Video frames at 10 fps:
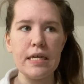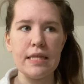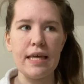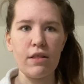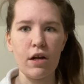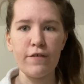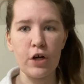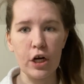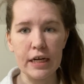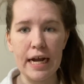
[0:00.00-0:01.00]
that long of a
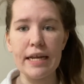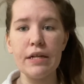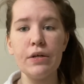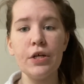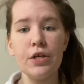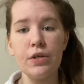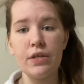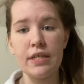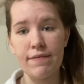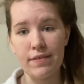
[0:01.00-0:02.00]
car ride
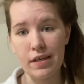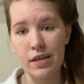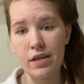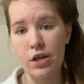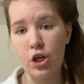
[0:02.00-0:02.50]
definitely